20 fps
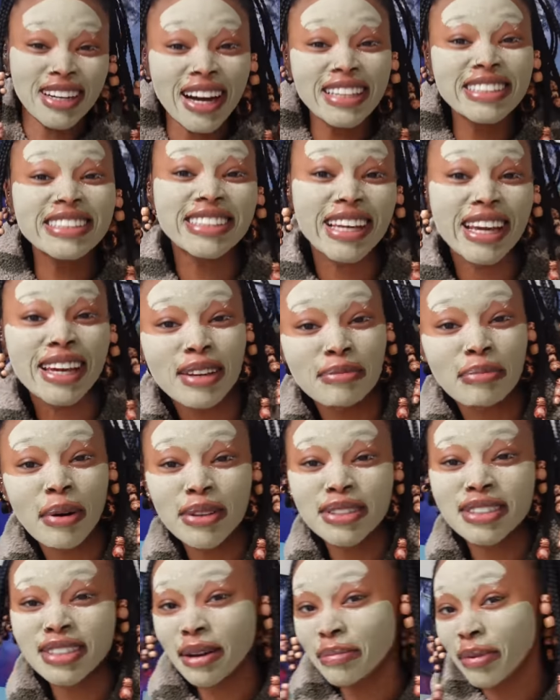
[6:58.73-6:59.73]
I stay
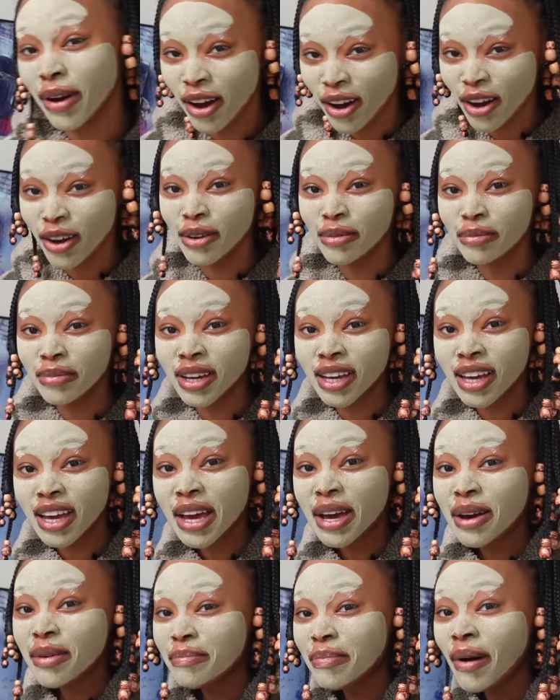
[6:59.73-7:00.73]
posted up at home,
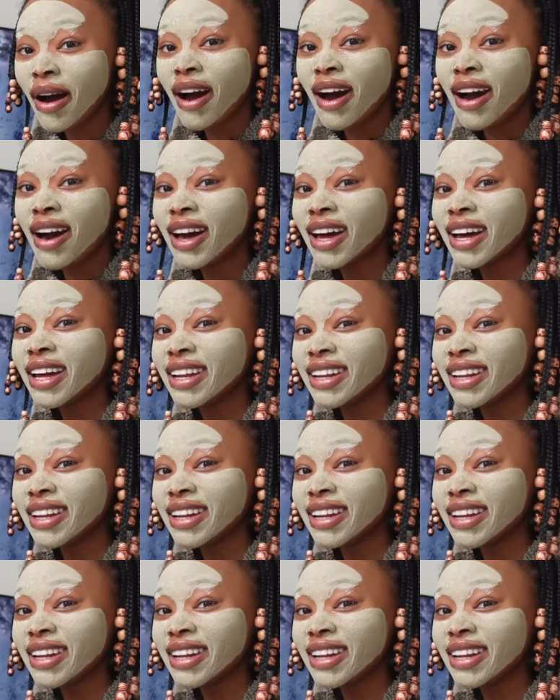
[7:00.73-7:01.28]
but